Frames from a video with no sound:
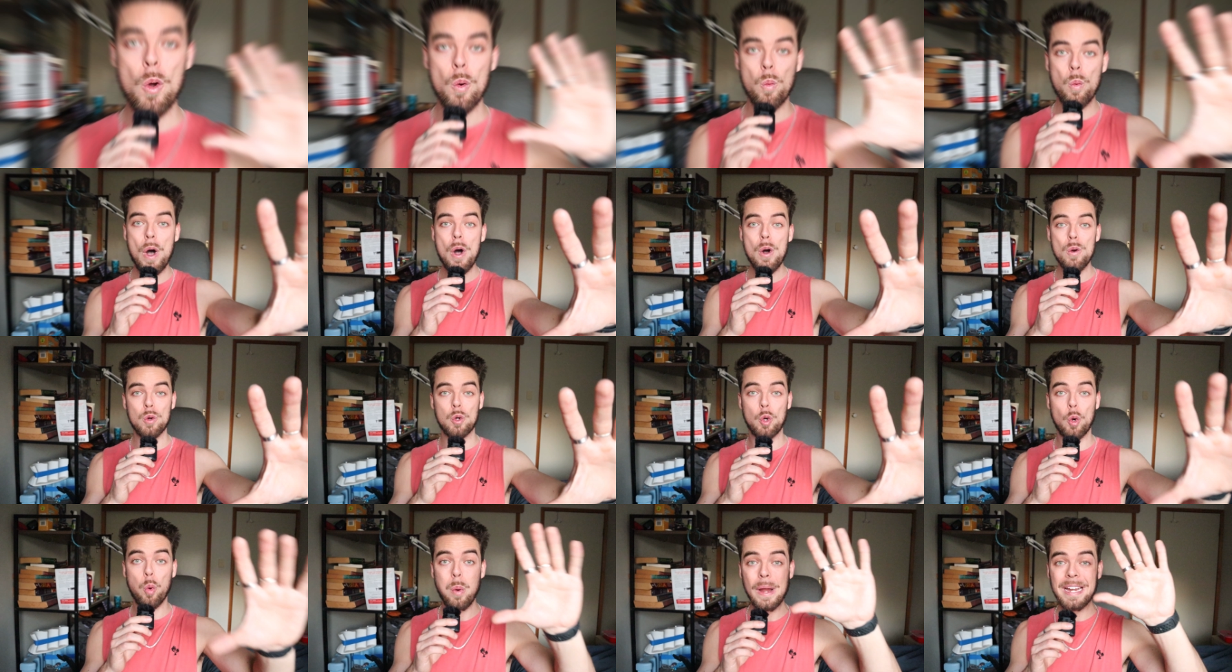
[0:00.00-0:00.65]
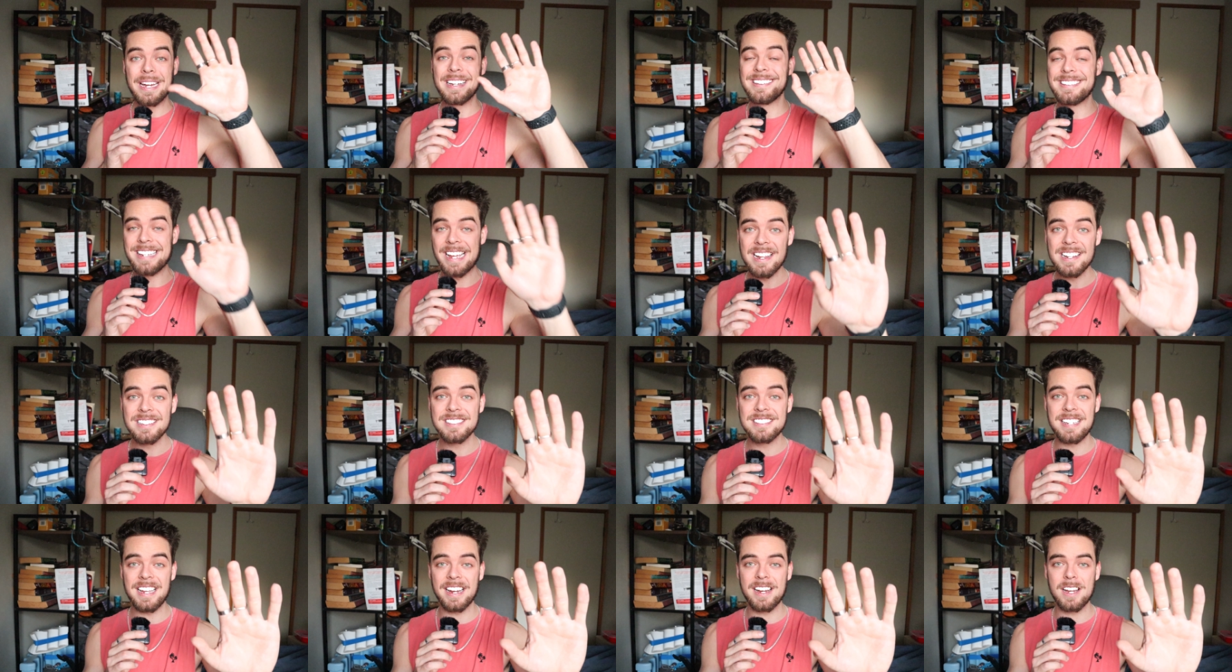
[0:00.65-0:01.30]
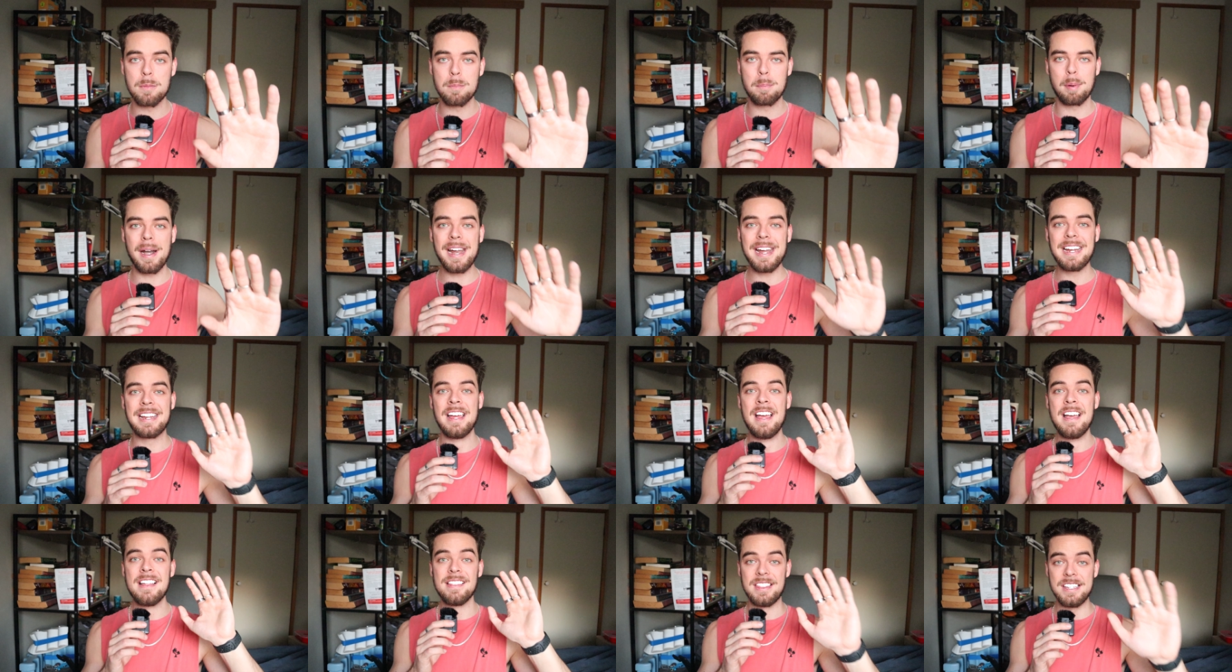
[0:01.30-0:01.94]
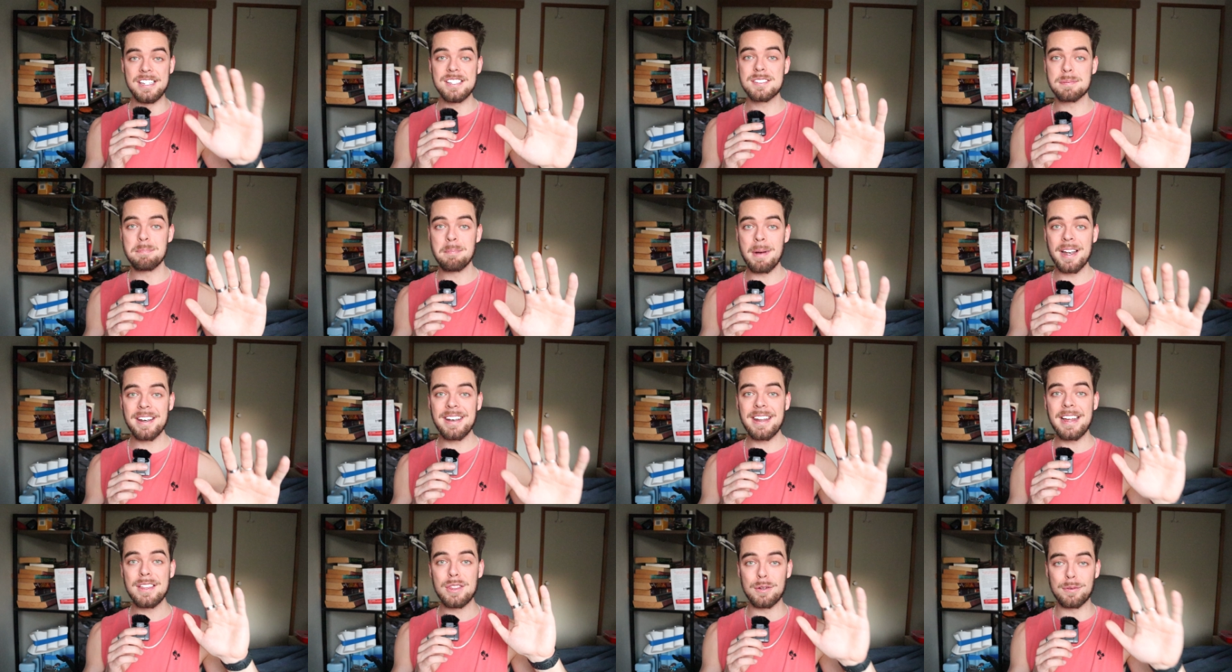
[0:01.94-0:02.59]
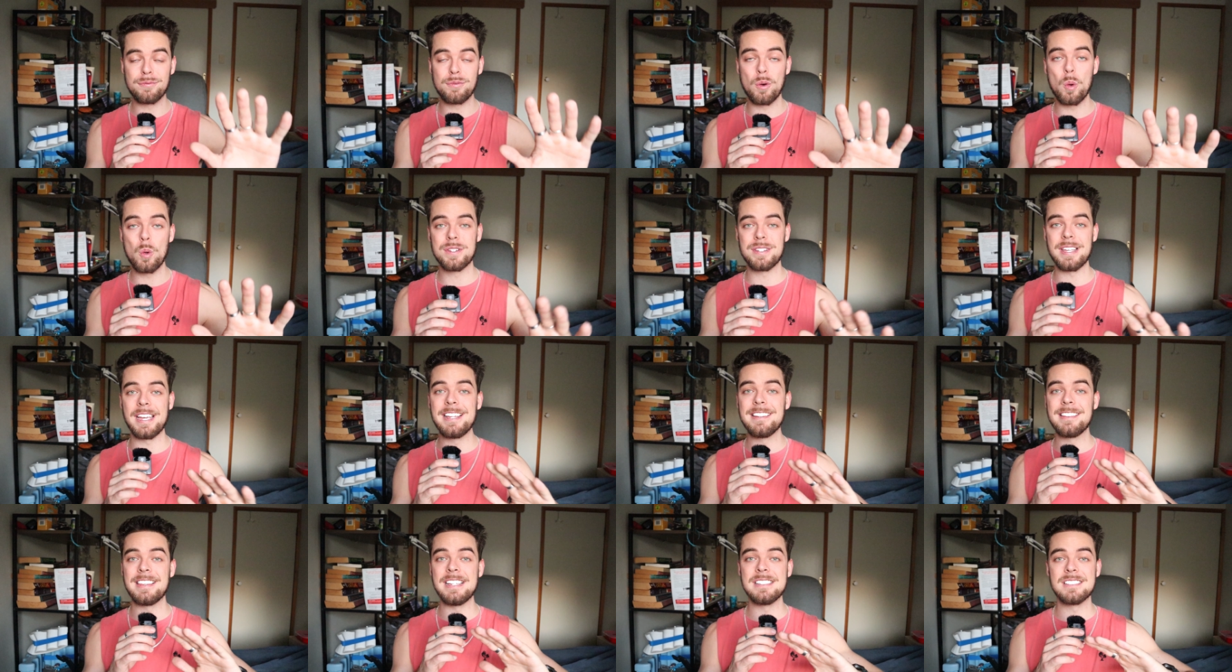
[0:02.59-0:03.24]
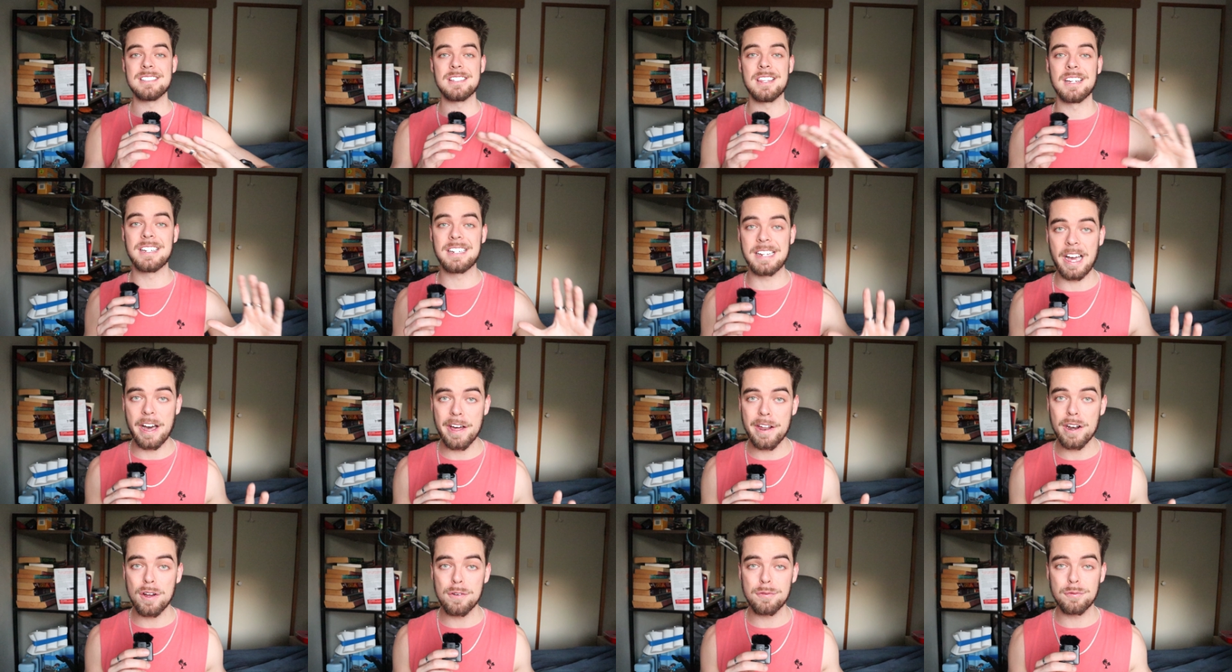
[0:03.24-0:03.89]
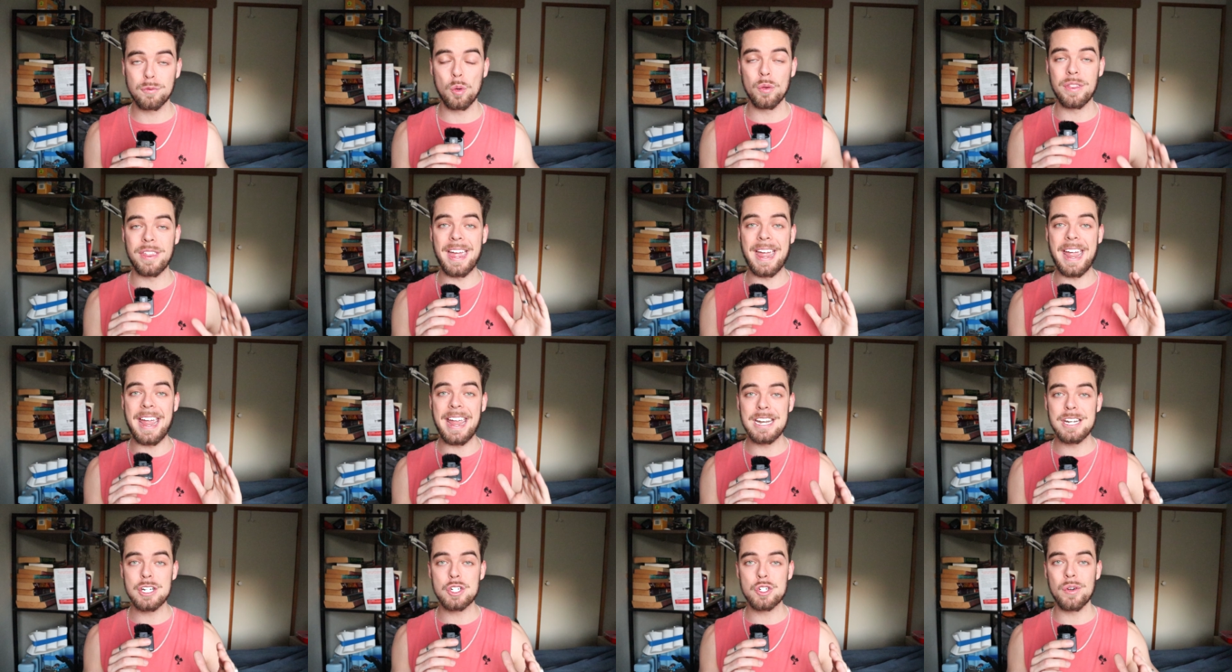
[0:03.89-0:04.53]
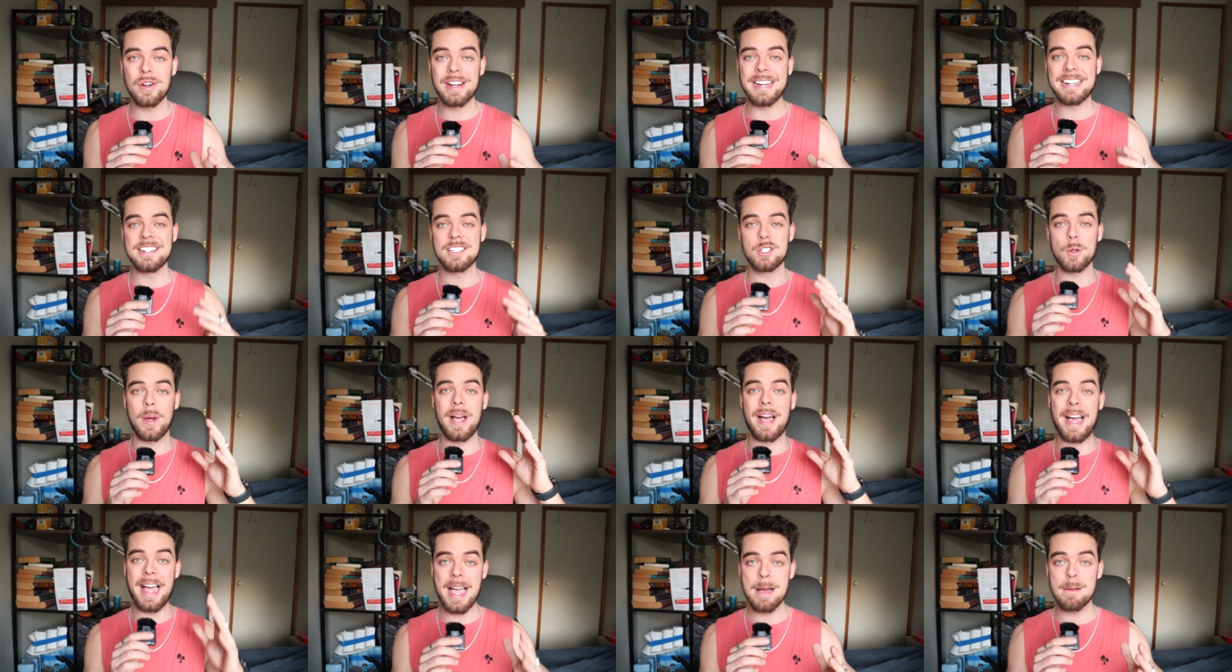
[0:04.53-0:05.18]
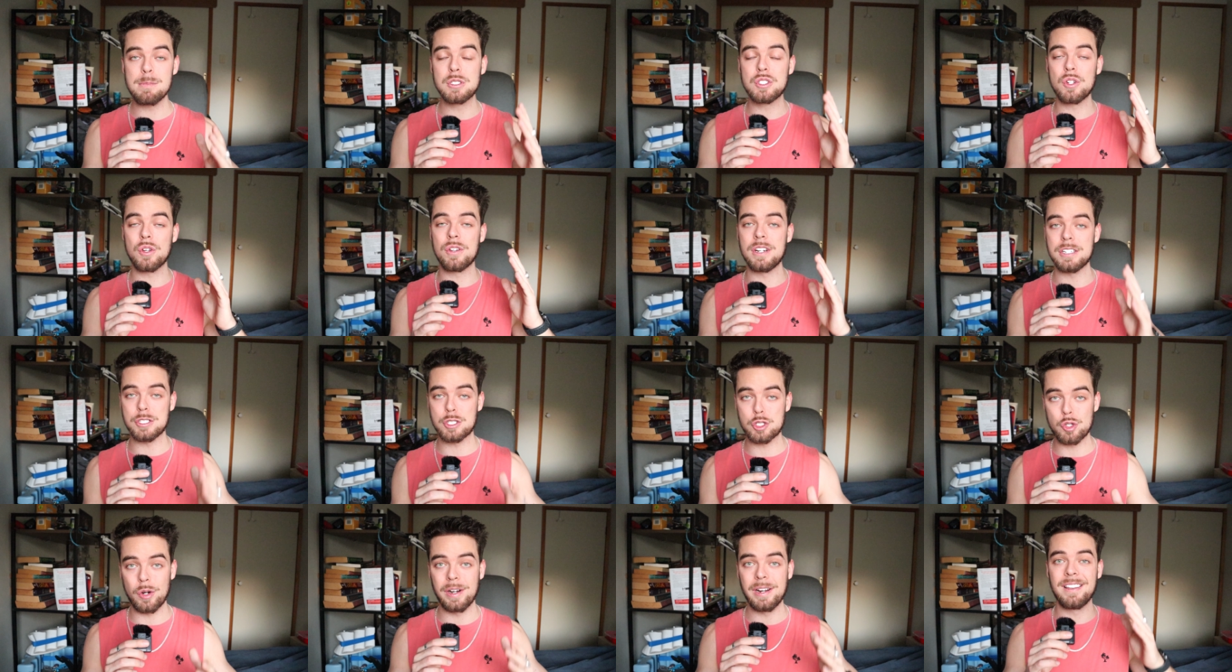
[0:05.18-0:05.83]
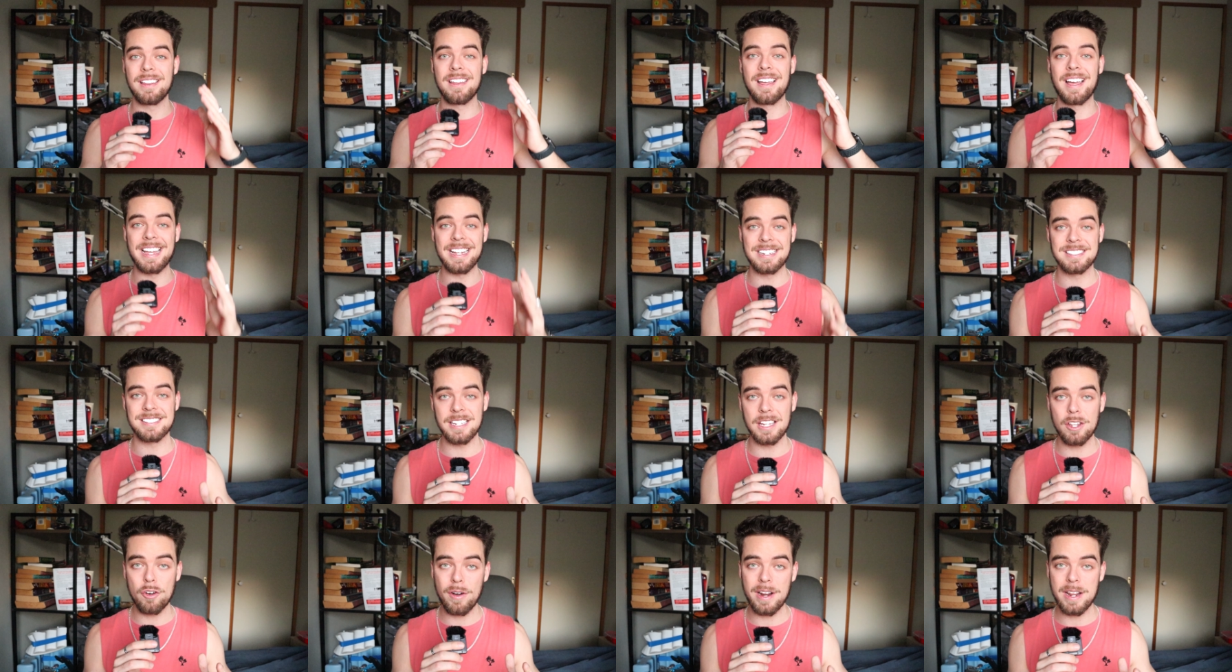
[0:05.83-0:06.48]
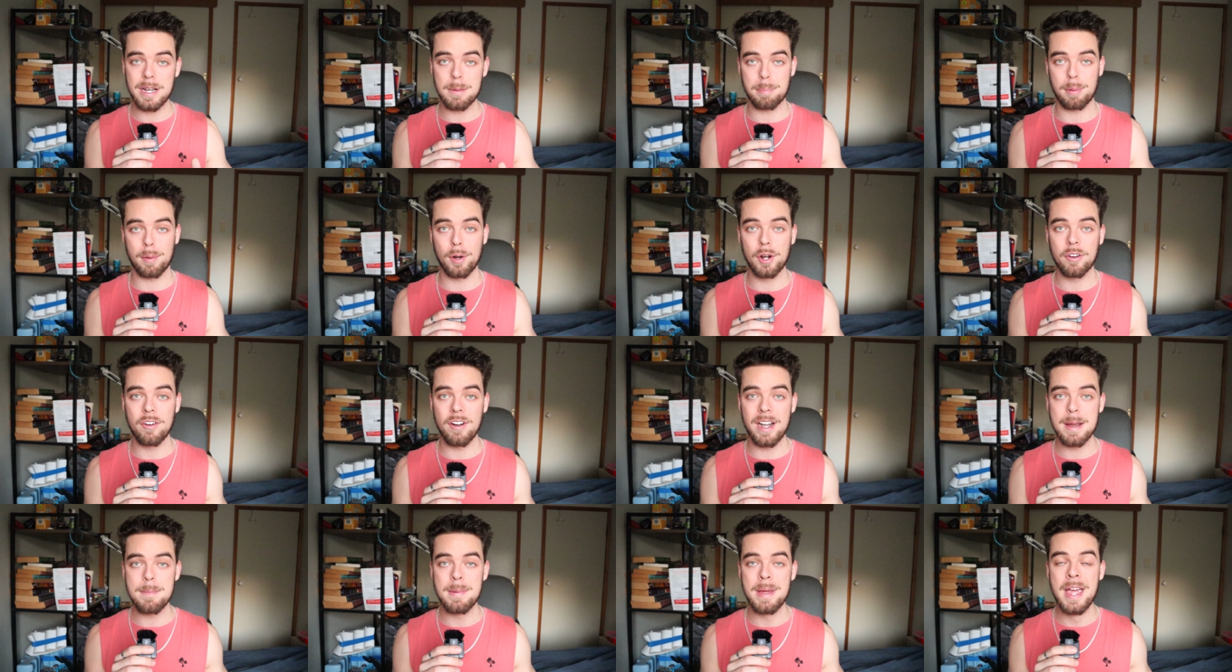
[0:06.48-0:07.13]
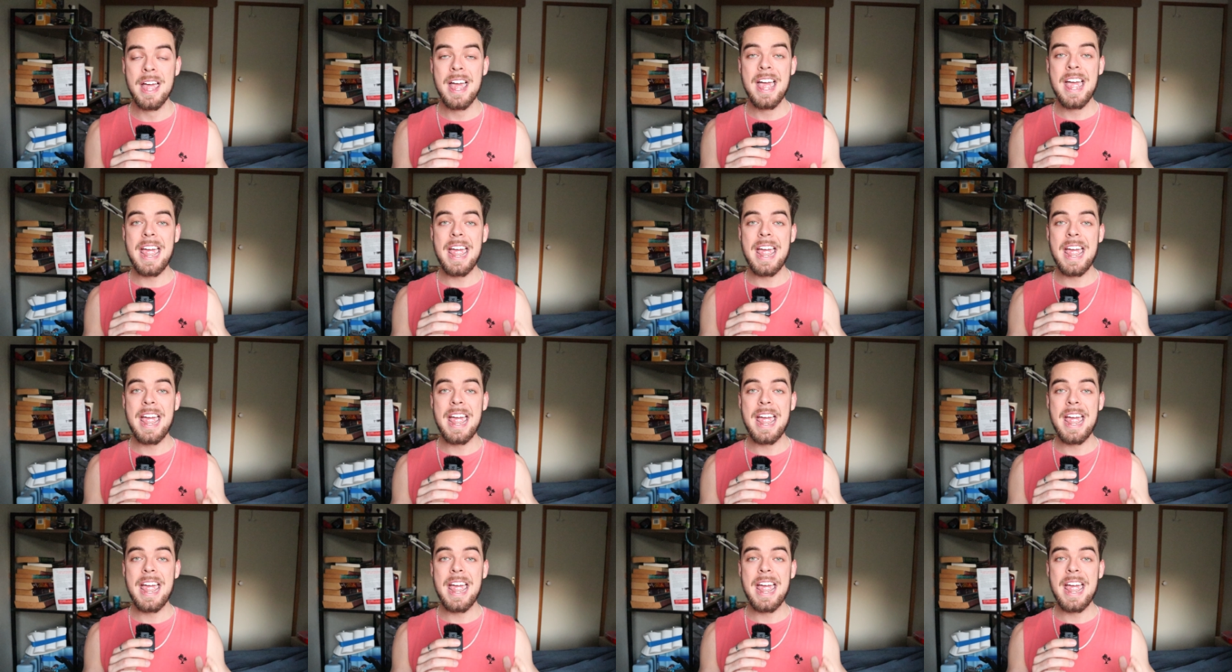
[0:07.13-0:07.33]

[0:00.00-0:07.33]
Well, quick 10 second break. This Monday, the 14th, is the cutoff for the entry into our Amazon Australia Accelerator program.